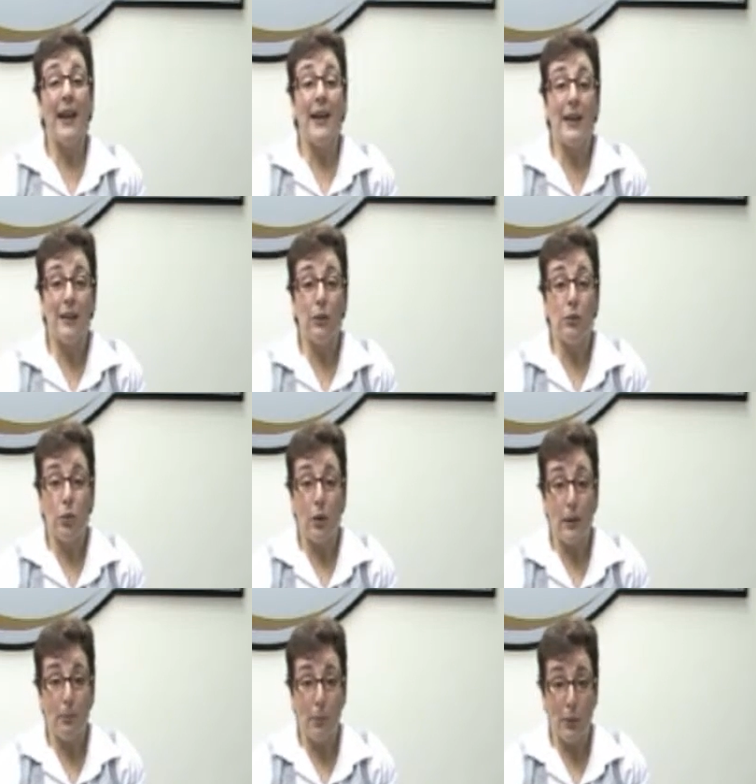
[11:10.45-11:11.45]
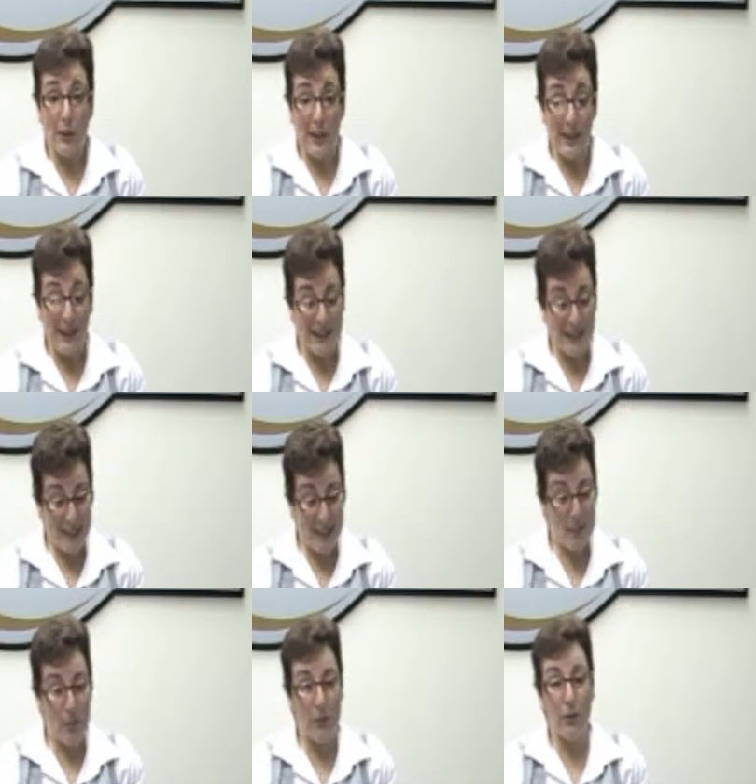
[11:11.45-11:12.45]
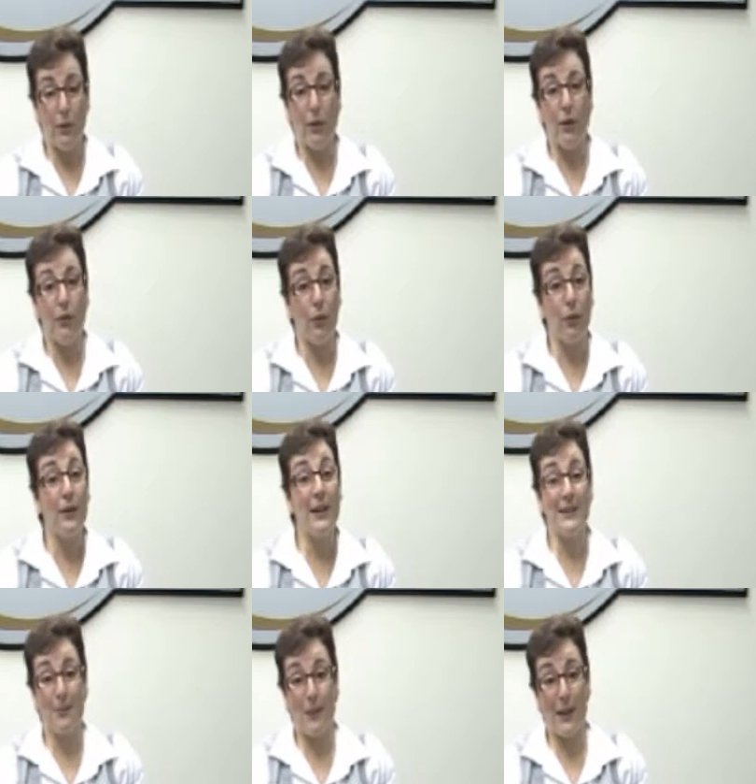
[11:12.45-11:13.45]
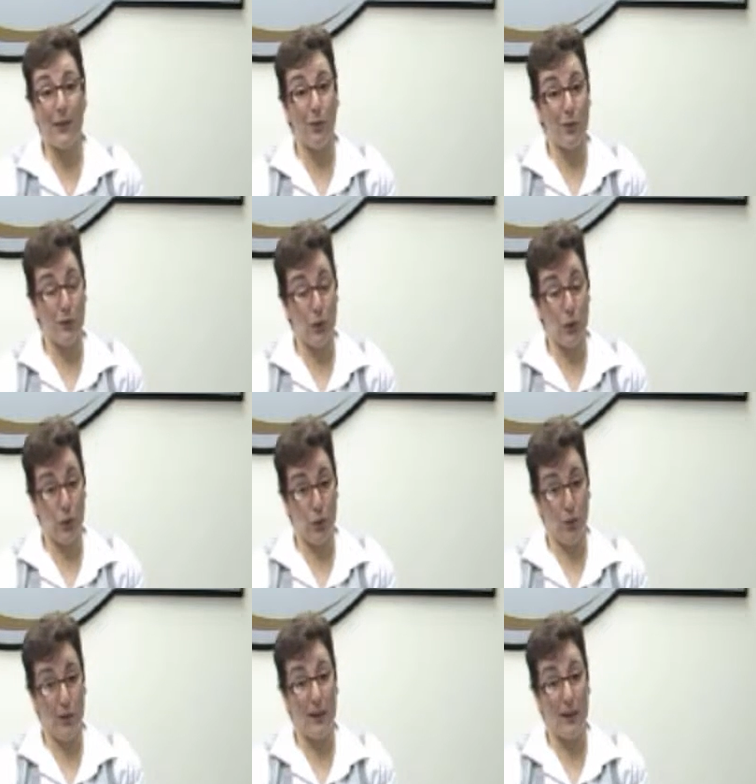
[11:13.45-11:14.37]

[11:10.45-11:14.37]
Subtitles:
and I'll try and put an example of a resume or two,